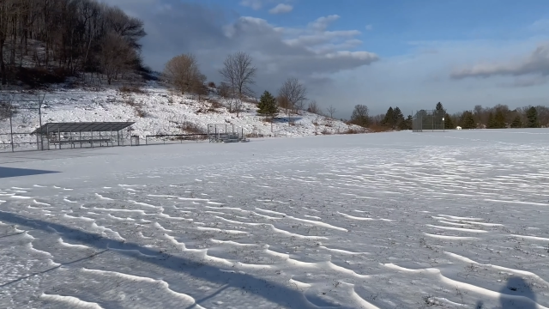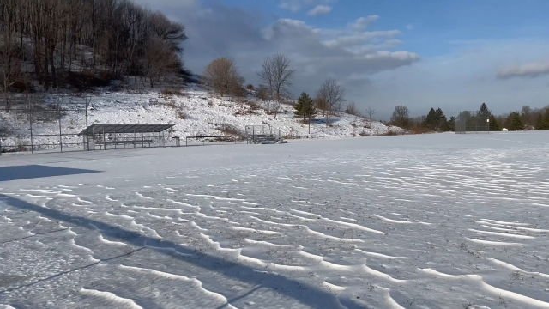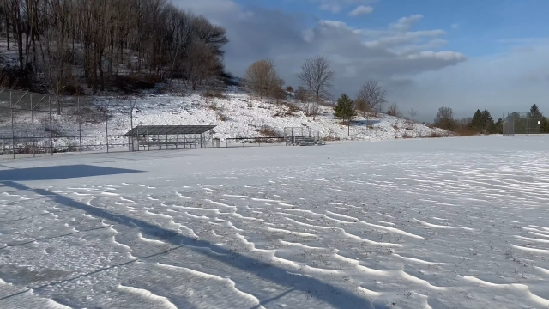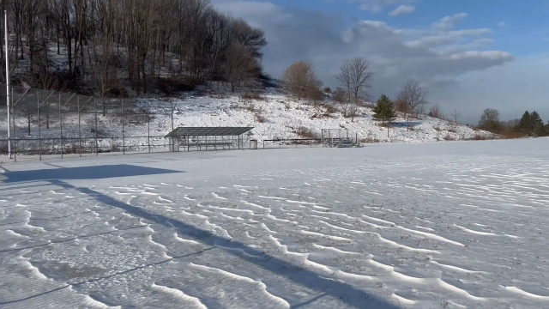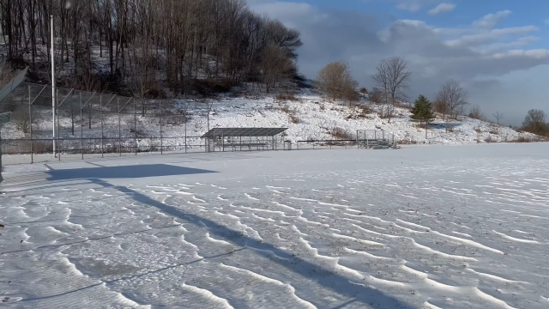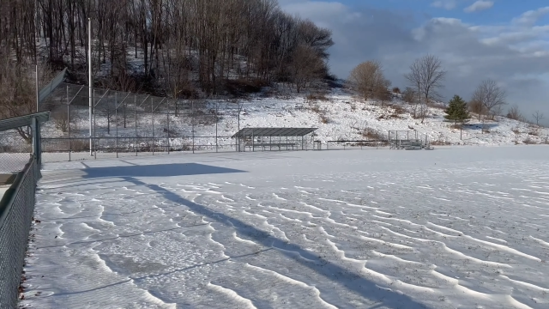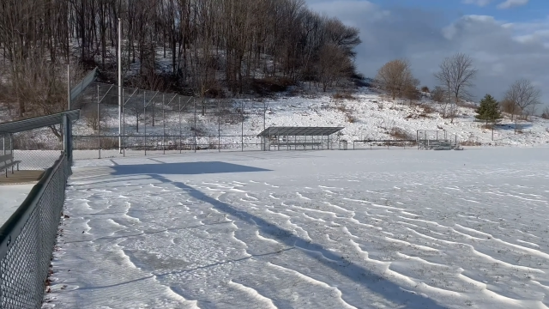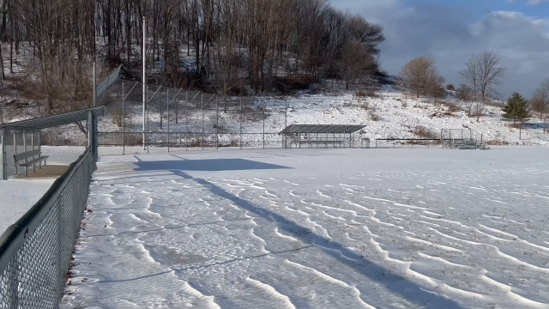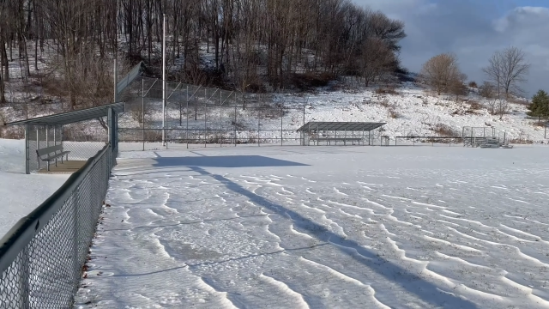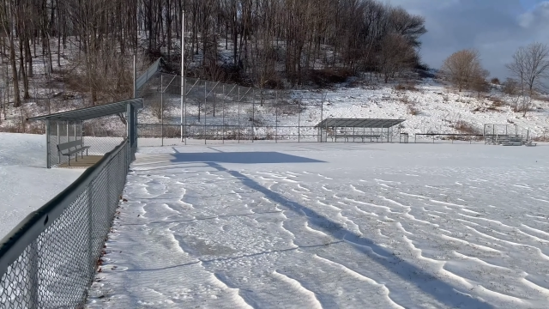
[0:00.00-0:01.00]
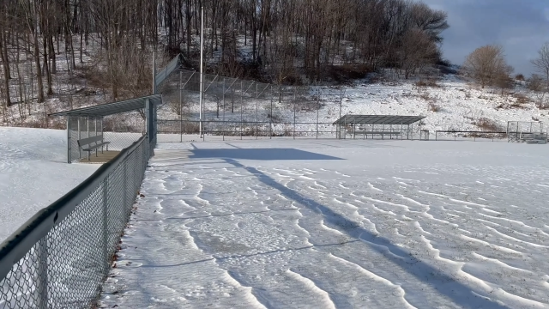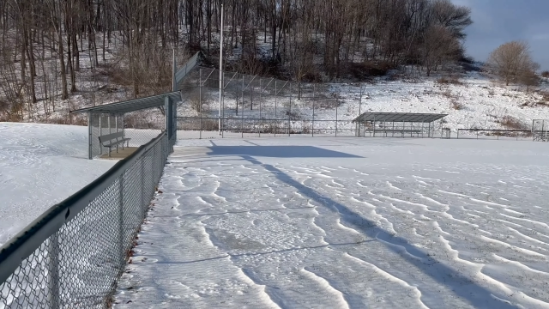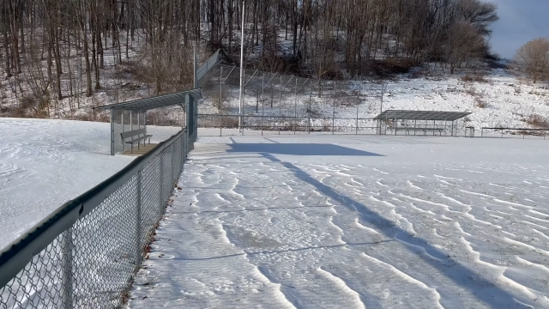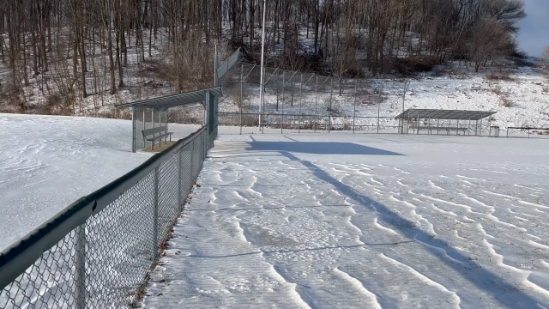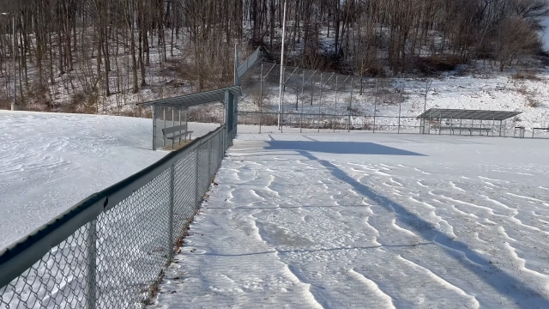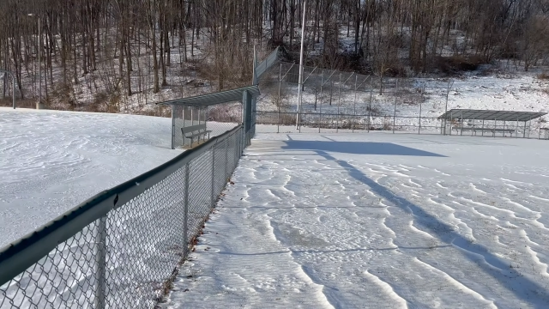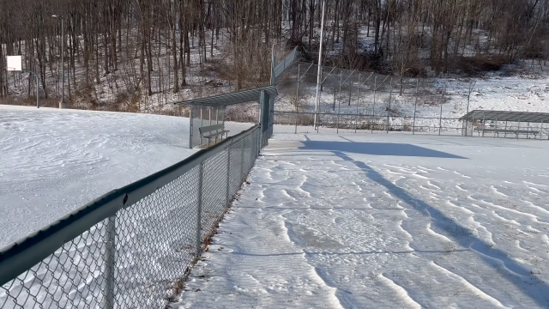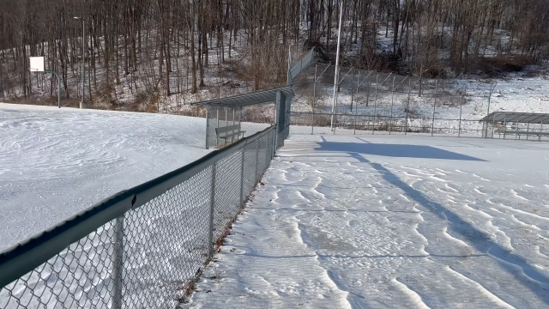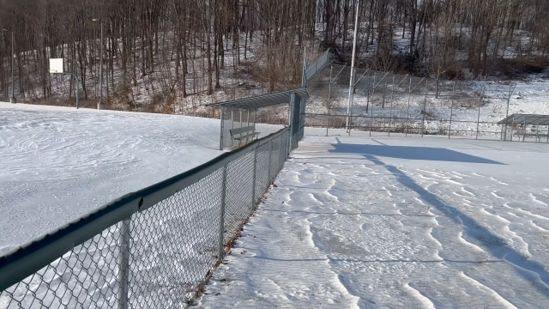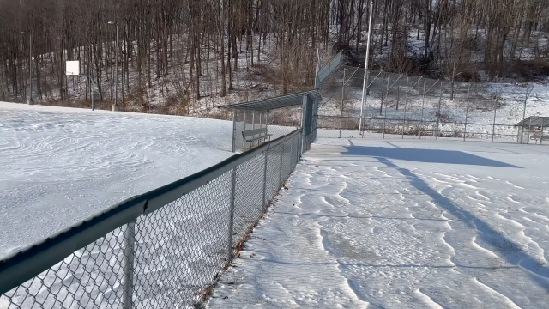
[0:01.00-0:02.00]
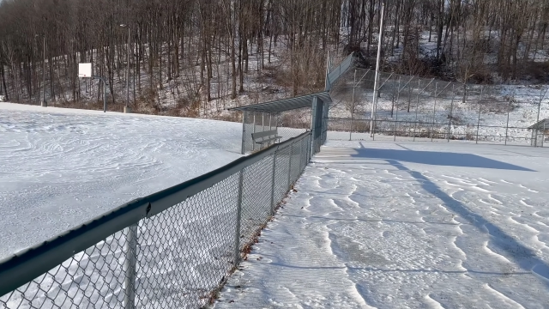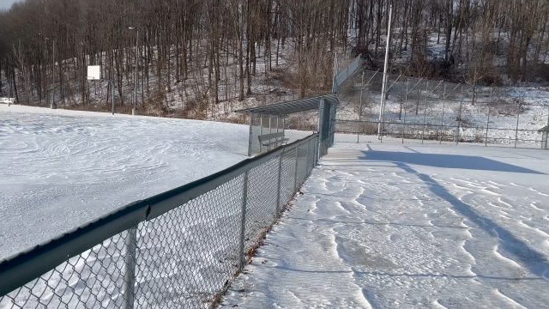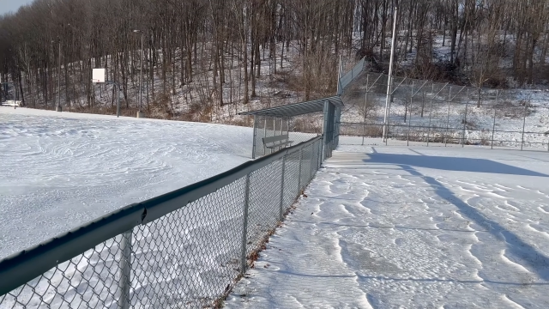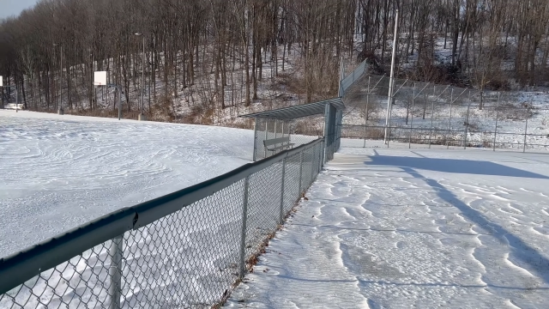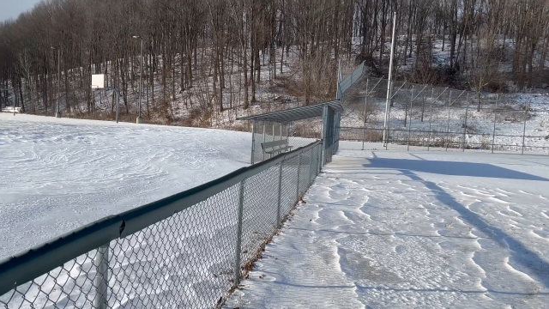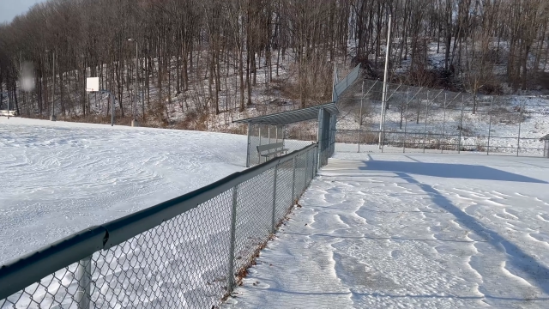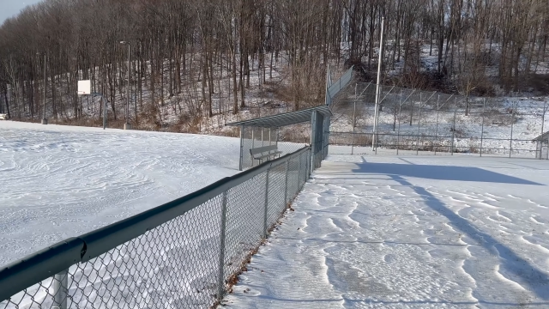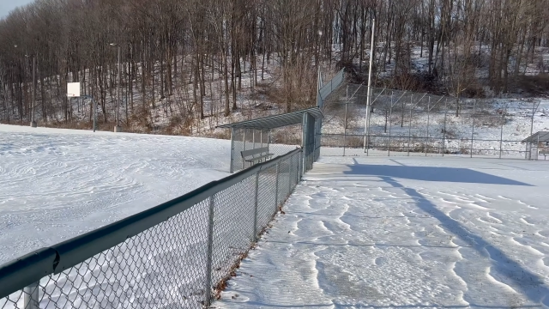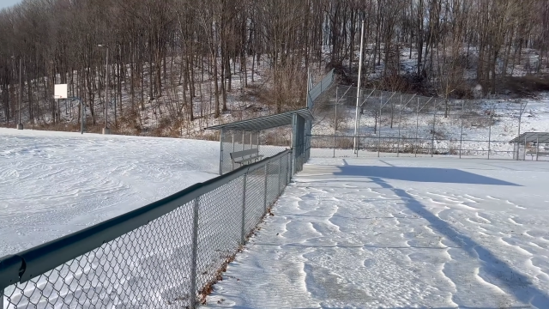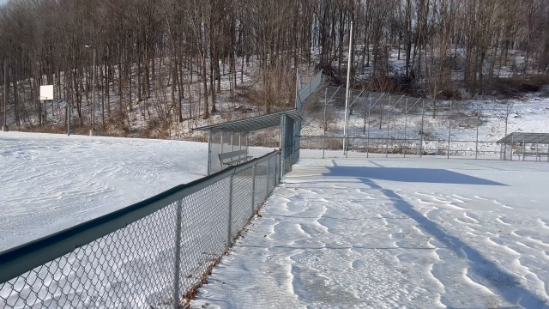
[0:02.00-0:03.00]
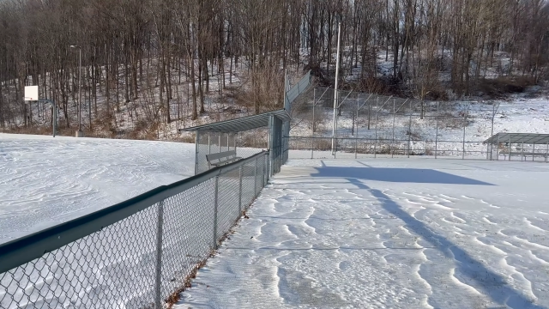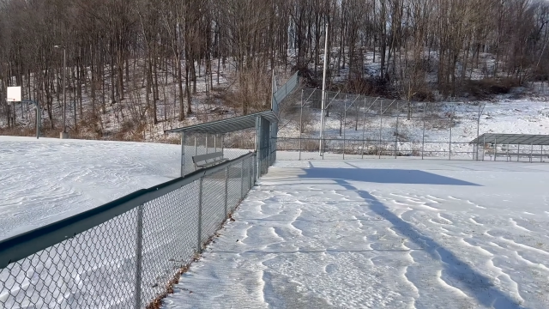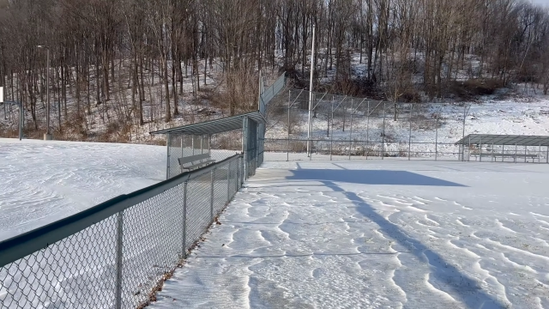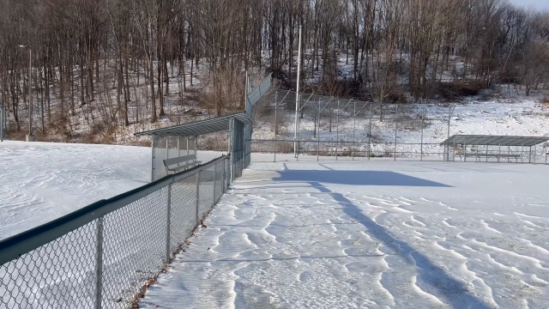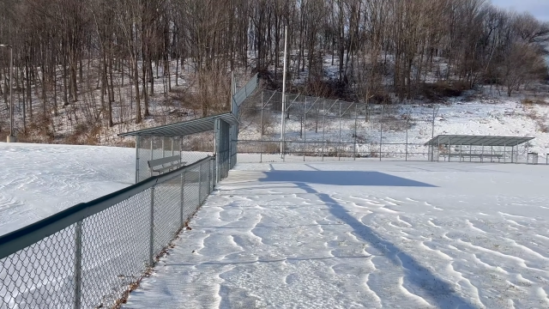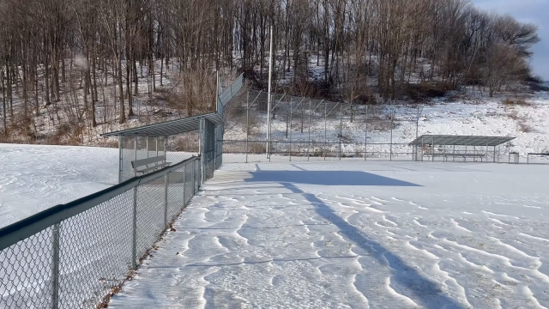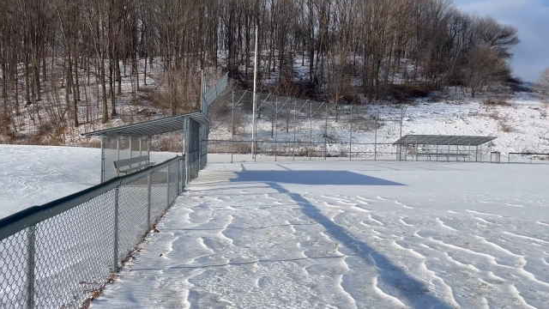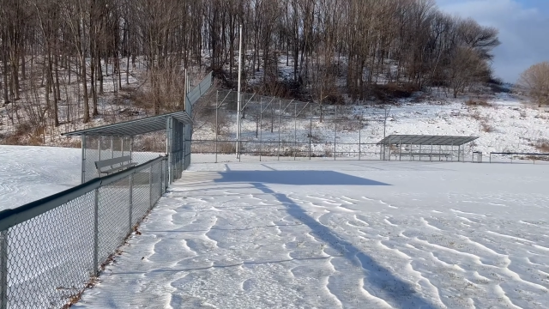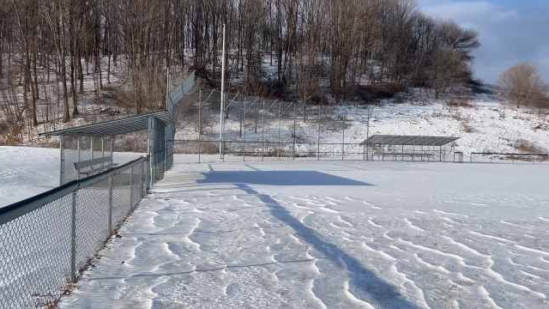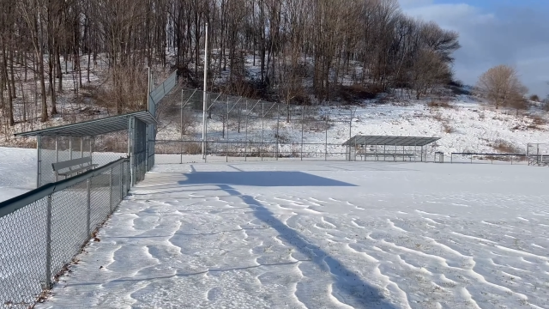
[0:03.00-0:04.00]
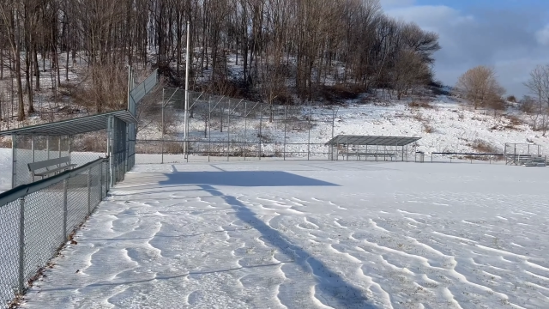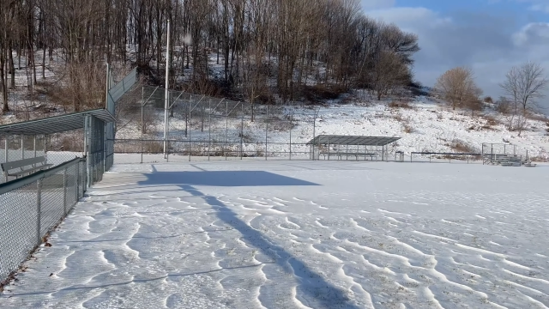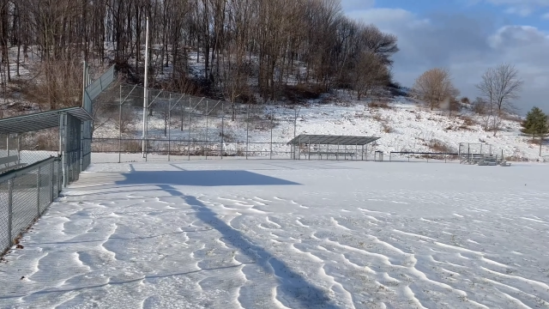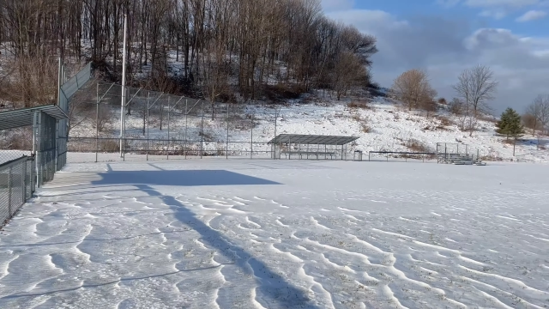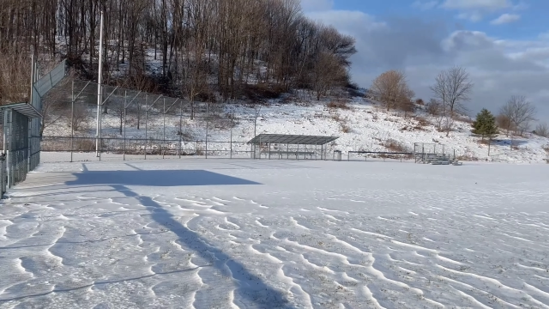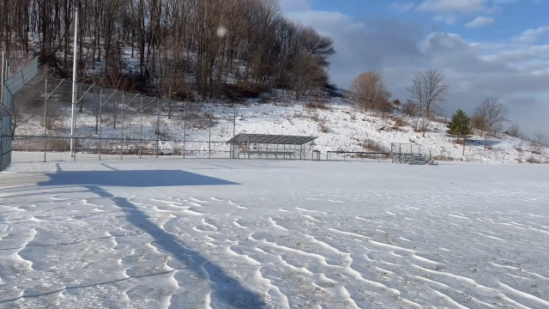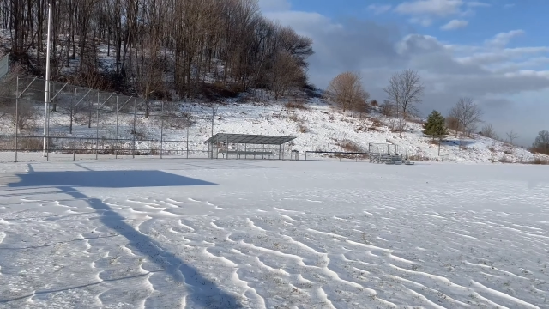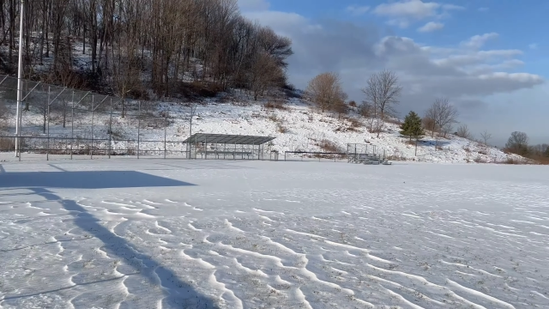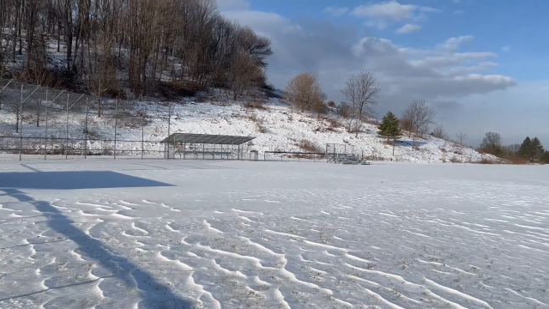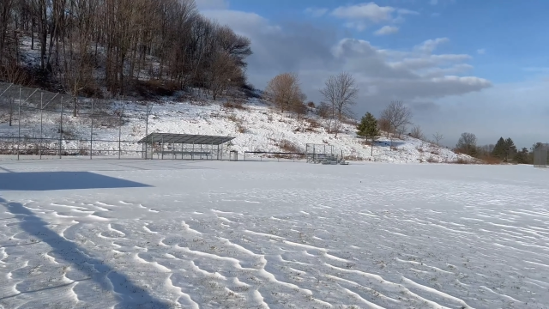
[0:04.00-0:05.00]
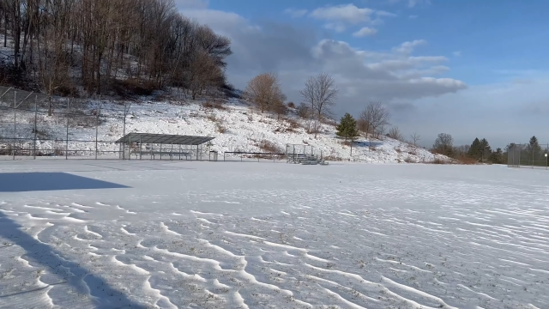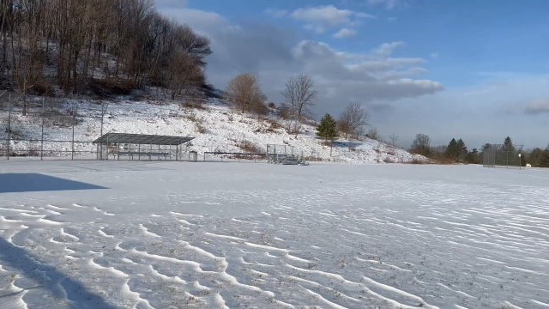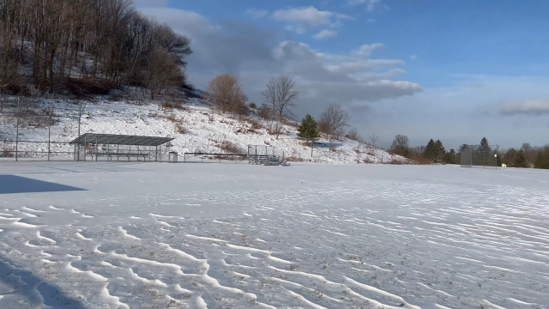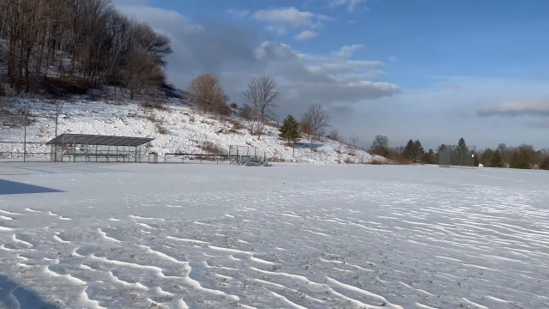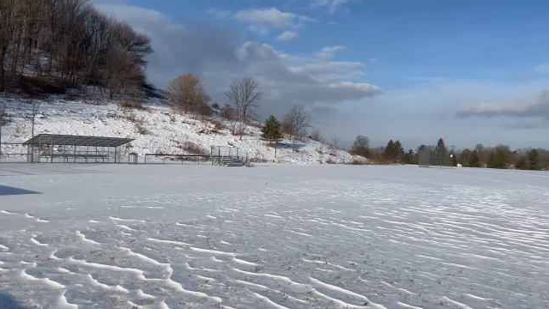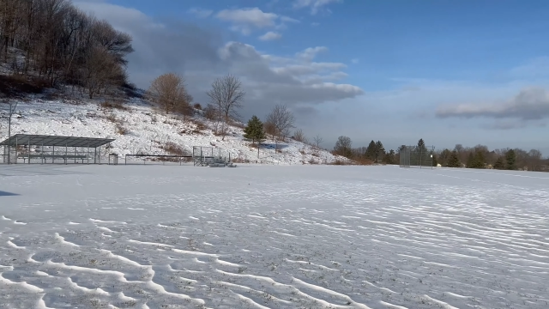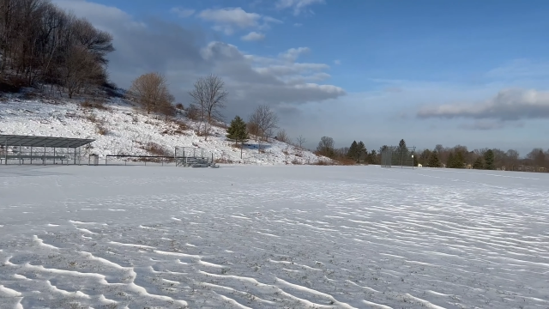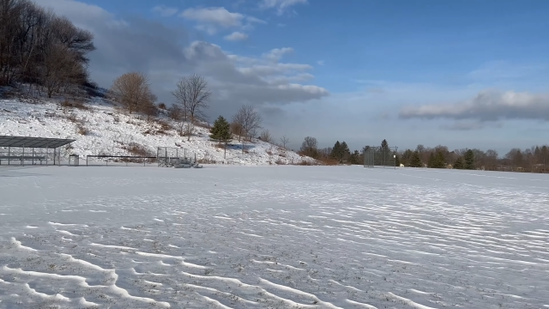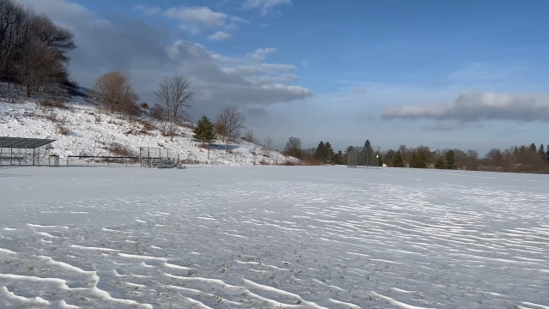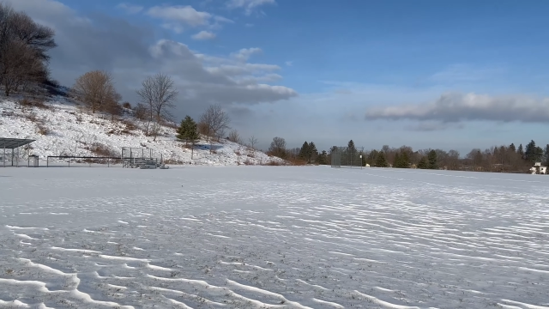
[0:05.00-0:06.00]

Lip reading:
(no speaker visible)